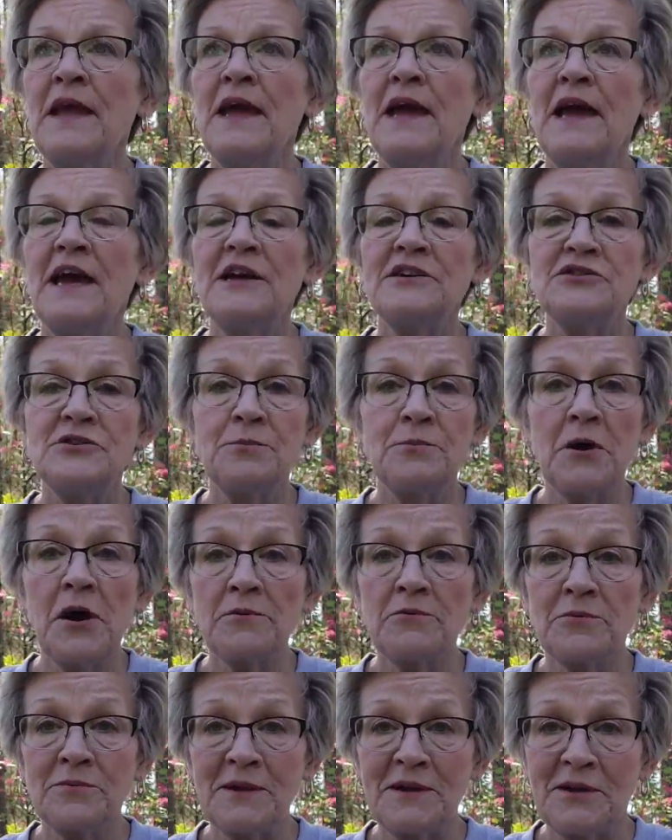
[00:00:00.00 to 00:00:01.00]
As you
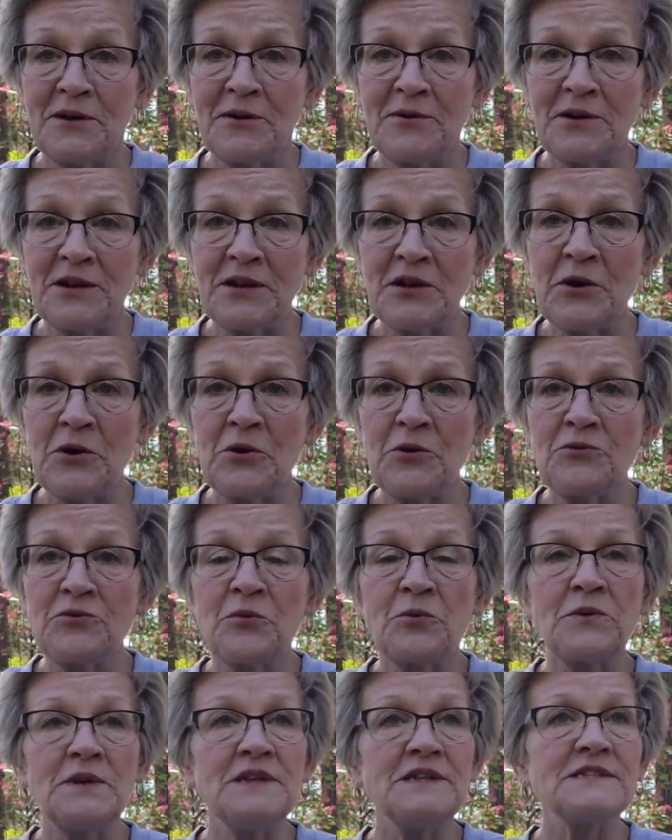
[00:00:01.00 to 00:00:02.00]
probably already know, the
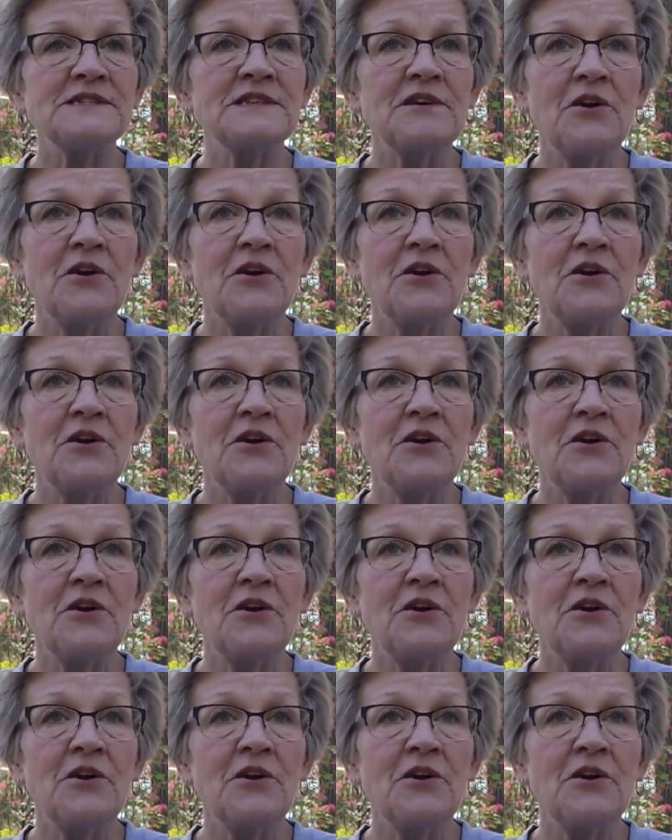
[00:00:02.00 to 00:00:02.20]
weeds